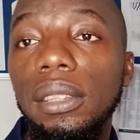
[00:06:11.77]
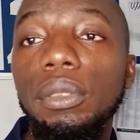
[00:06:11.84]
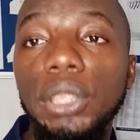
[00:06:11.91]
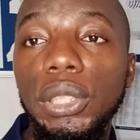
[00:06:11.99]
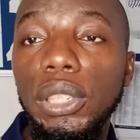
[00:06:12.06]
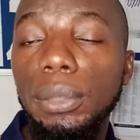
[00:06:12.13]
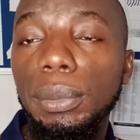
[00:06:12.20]
It
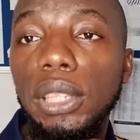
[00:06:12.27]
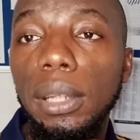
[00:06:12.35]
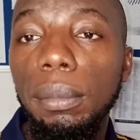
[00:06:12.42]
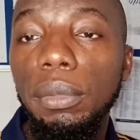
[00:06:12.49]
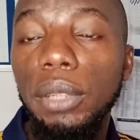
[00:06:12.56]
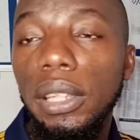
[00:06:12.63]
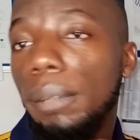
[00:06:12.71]
could just be
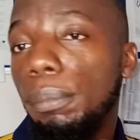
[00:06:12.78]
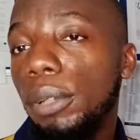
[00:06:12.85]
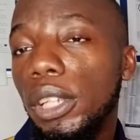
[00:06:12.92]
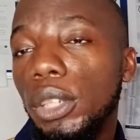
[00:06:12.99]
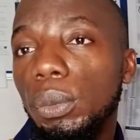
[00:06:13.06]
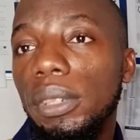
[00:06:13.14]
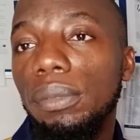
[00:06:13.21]
something, a
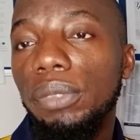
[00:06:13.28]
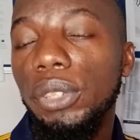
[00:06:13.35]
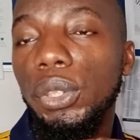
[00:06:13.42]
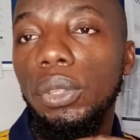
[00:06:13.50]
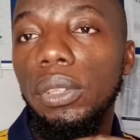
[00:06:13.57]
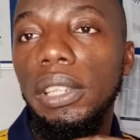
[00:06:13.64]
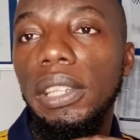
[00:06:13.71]
page with a
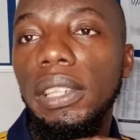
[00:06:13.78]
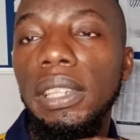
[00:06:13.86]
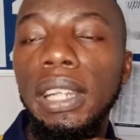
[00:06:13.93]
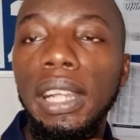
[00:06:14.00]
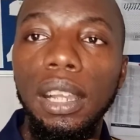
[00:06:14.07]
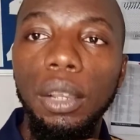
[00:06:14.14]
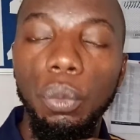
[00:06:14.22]
video on it,
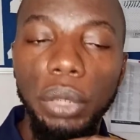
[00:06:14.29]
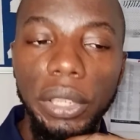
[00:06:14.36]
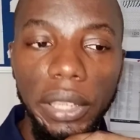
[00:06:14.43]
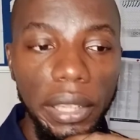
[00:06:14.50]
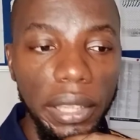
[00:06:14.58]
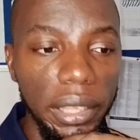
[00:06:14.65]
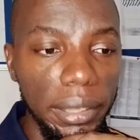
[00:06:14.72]
with
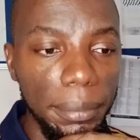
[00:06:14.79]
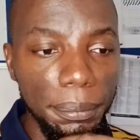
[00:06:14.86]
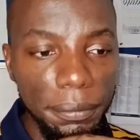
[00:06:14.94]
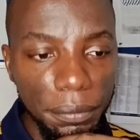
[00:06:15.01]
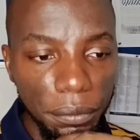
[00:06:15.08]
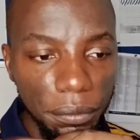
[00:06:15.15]
a